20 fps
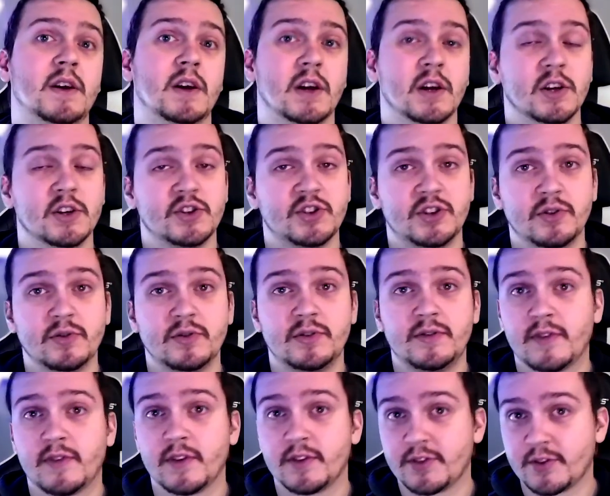Shoot
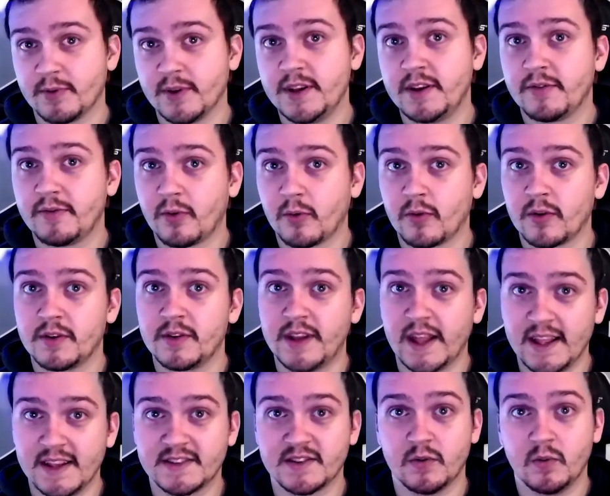for 3 to 4
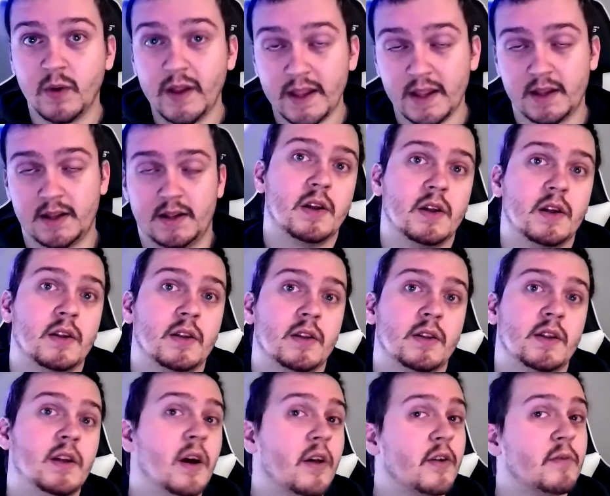days a week.
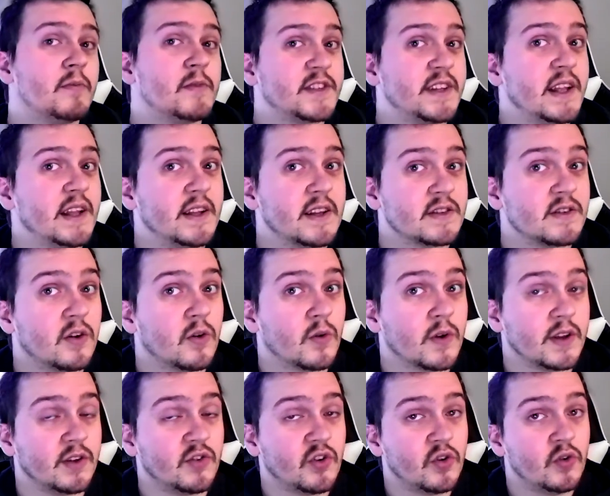The other mistake is
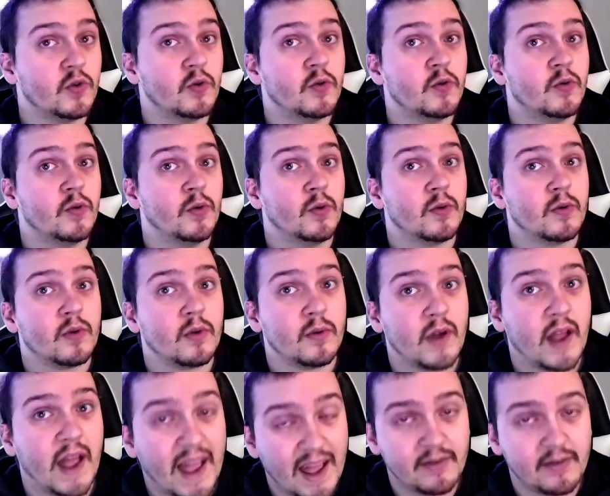going too
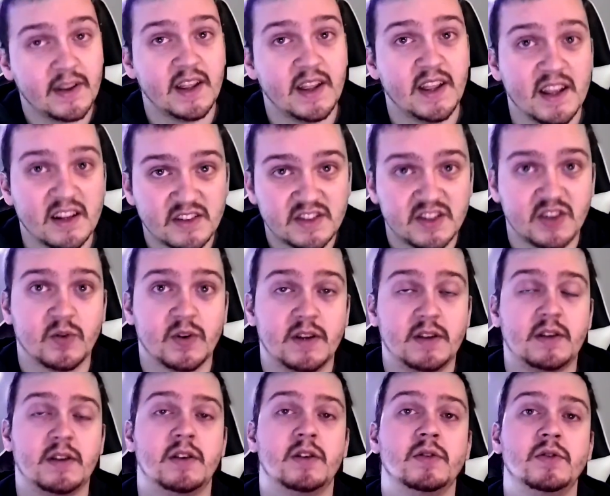heavy into it.
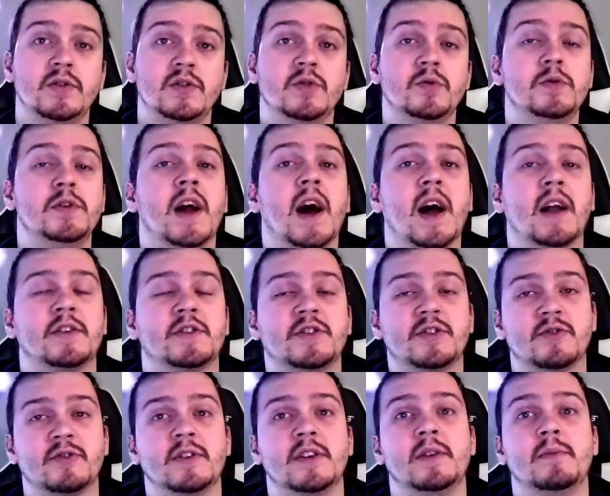Do not
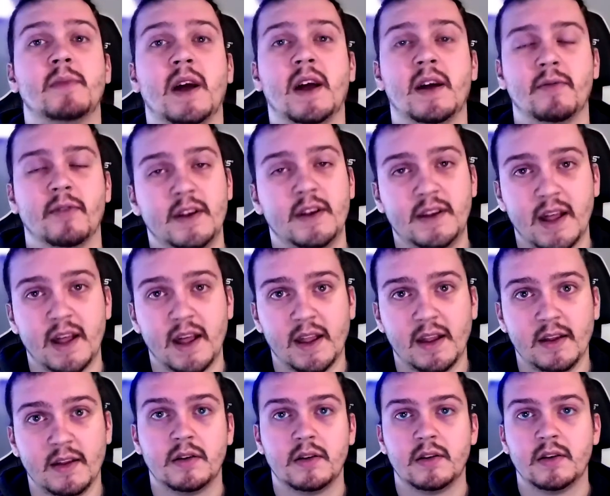stream every day.
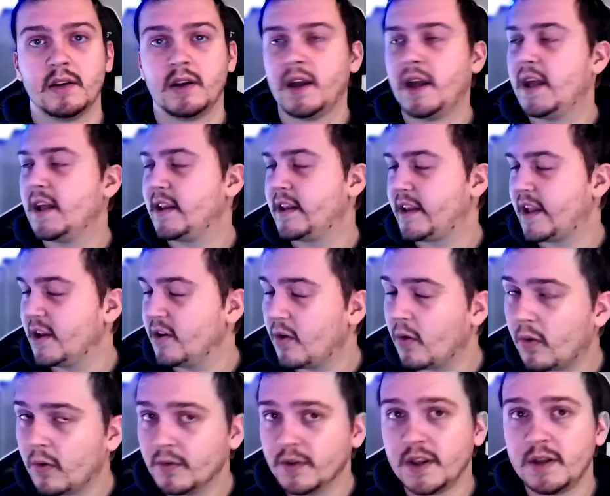It can
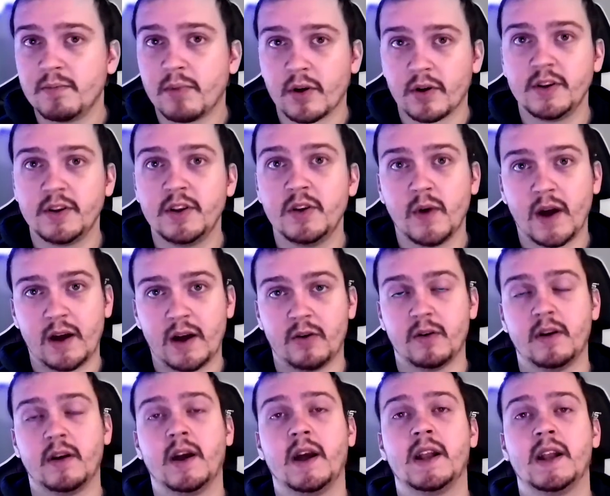only burn you out,
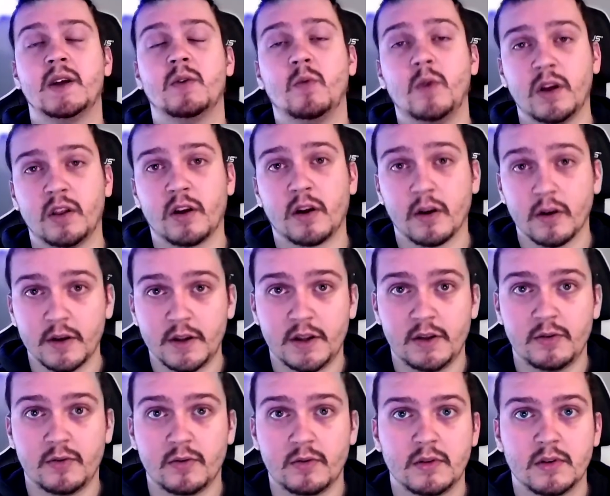and it will hurt you.
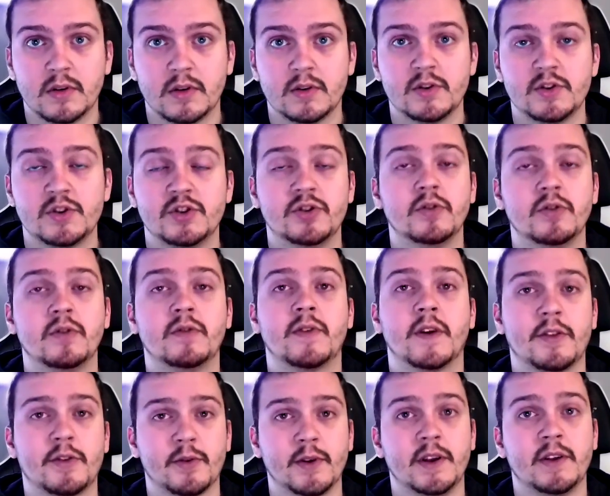Shoot for
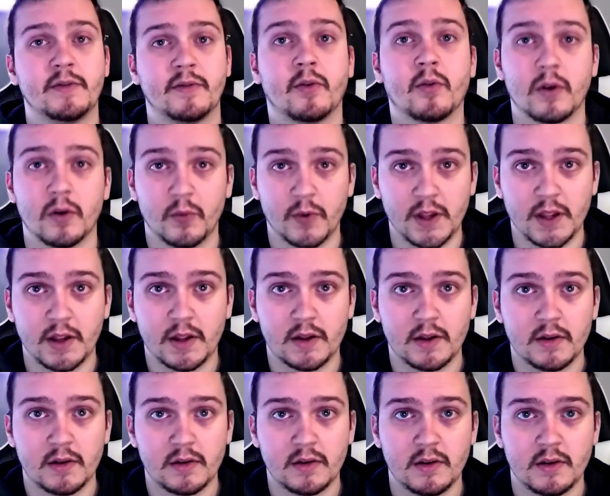3 to 4 a week.
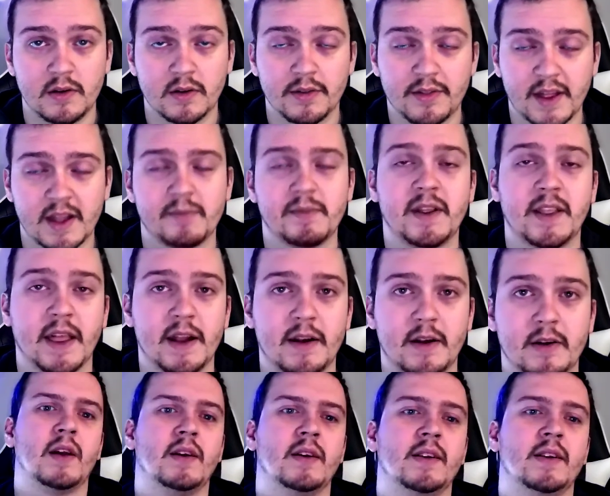You'll thank me later.